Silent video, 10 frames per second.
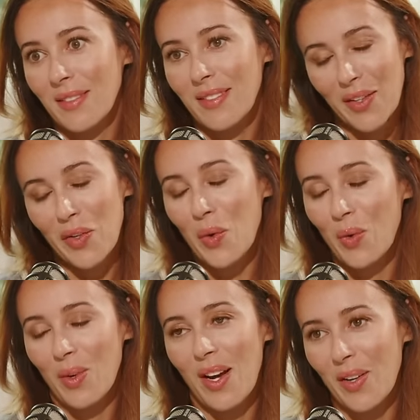They'll
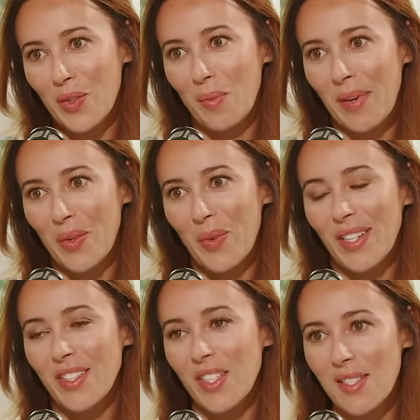know how to make the right
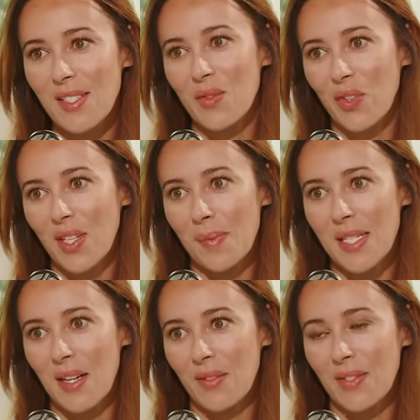choices for
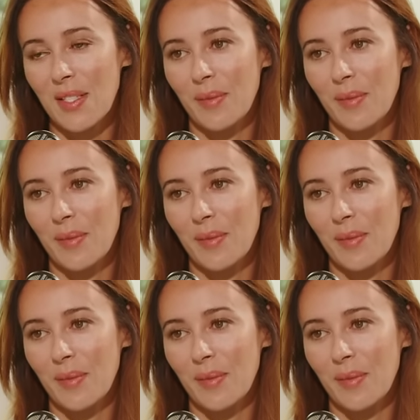themselves.